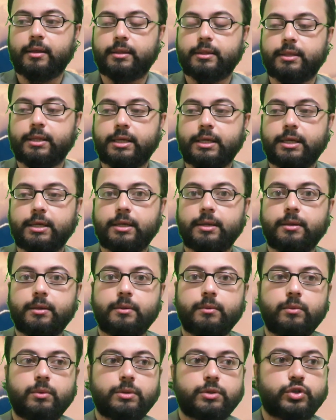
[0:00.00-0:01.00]
the
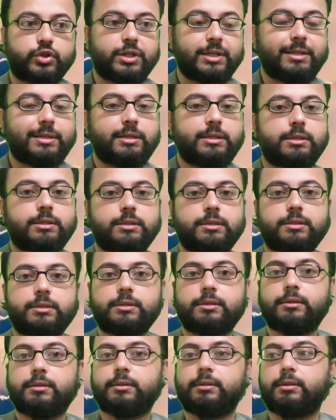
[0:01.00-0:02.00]

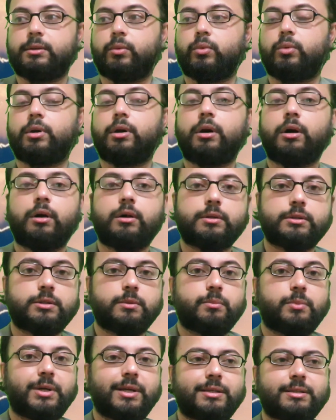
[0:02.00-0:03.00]
trees, the walls, the
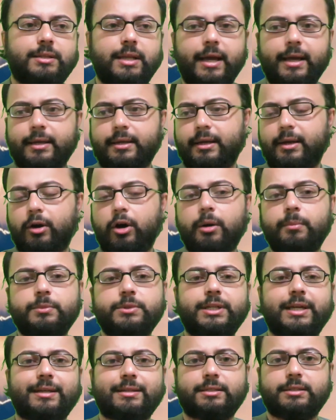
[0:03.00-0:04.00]
bricks, like
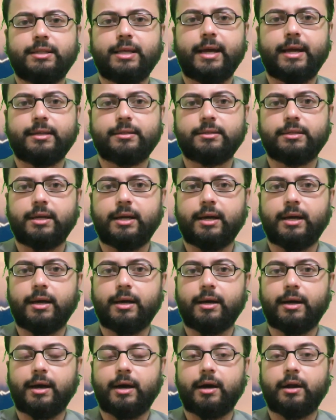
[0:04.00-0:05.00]
objects that
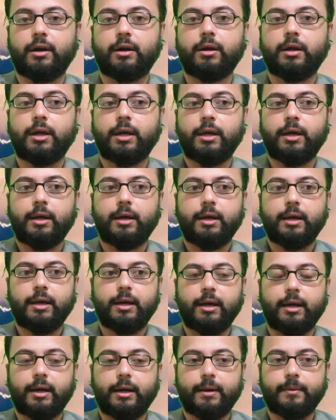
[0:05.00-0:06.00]

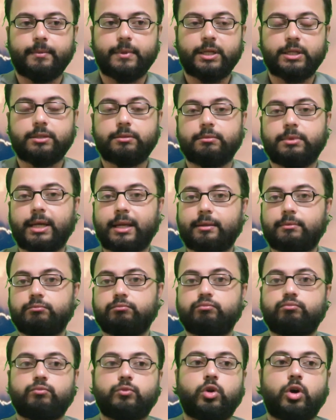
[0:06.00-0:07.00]
that
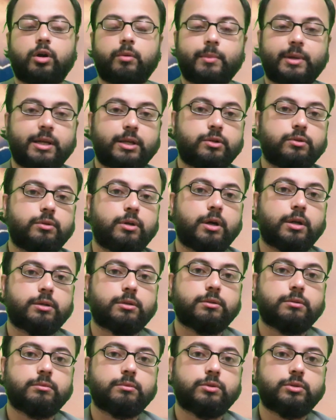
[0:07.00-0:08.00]
normally do
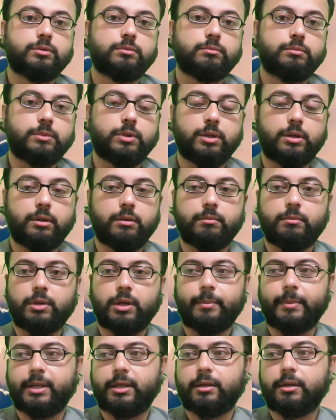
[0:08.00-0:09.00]
not,
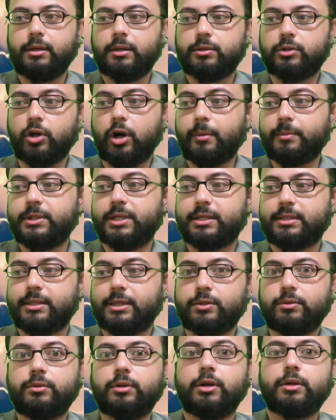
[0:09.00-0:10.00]
the objects
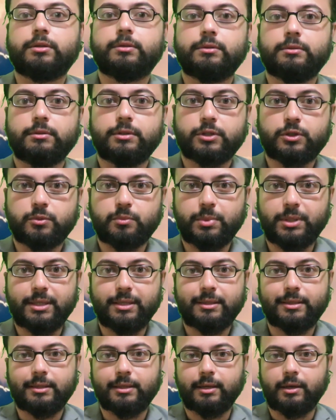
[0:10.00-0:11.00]
that do not
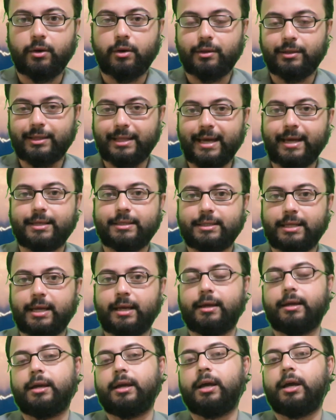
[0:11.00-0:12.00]
speak on that
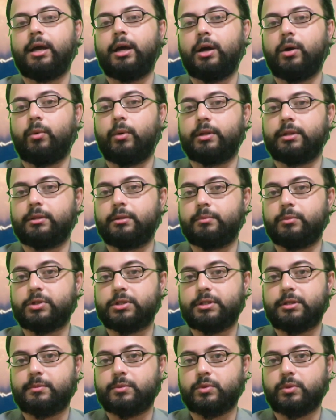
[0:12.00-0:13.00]
day, when the
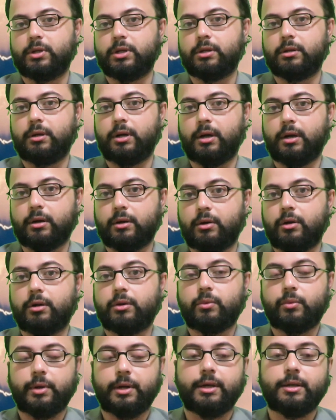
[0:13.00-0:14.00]
Muslims will
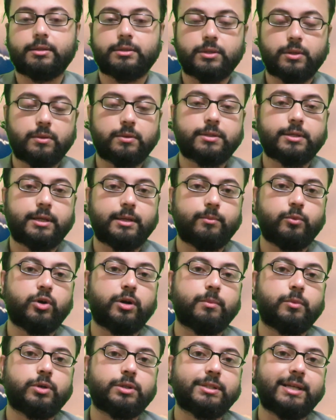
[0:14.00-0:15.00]
conquer Jerusalem
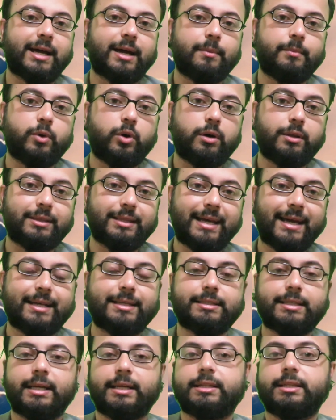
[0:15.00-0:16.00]
one more time, on
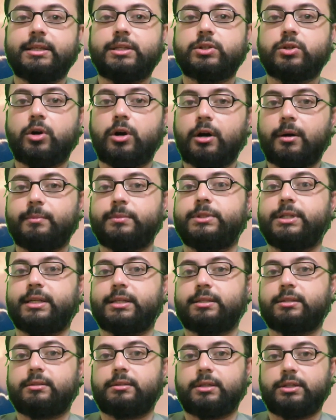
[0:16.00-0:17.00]
that day, these
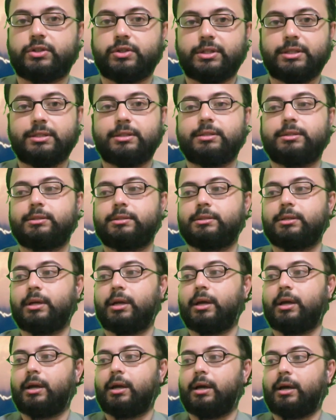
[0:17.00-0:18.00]
objects, the trees,
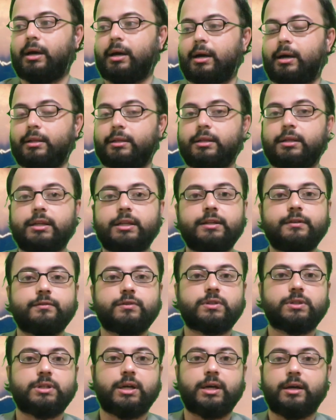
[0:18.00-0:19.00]
the
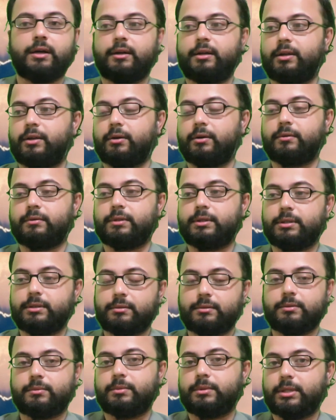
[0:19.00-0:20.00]
leaves,
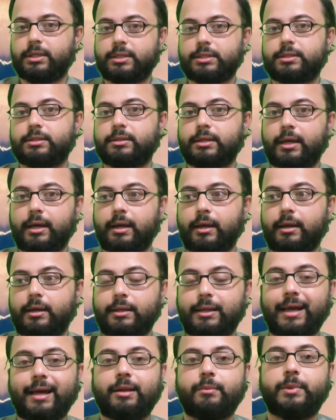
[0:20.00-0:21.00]
these
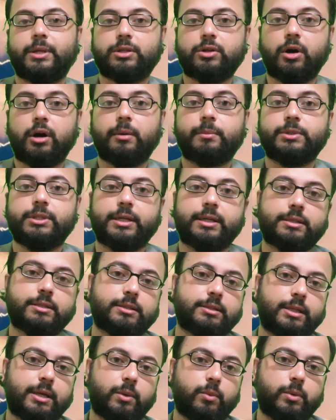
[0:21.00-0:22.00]
inanimate objects,
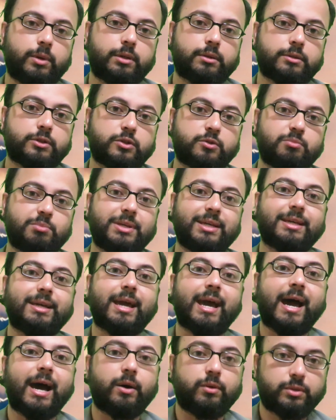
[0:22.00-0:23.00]
they will speak
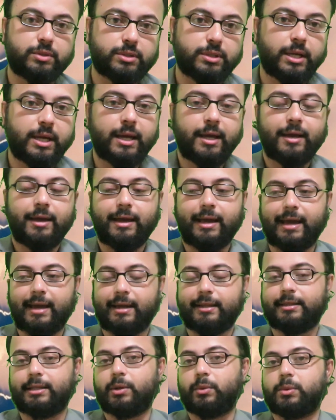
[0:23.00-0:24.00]
out
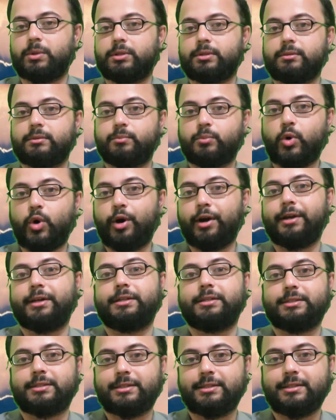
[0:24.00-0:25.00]
and they will
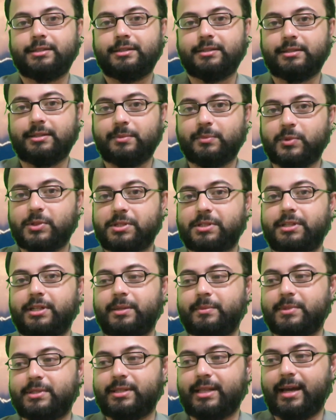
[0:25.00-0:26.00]
point the
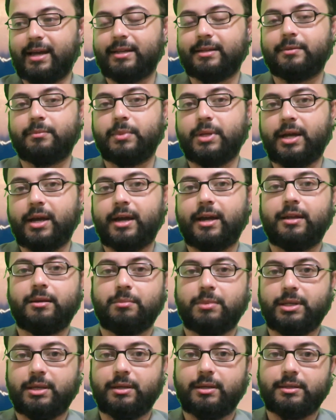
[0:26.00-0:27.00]
Muslims that behind
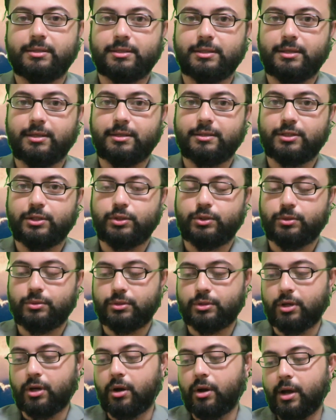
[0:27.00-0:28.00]
me is a Jew,
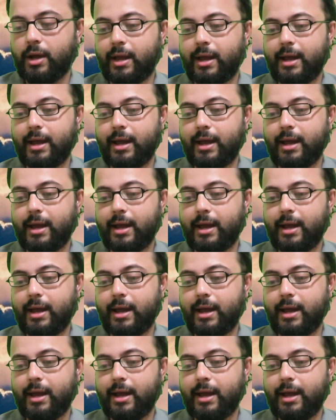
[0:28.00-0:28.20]
so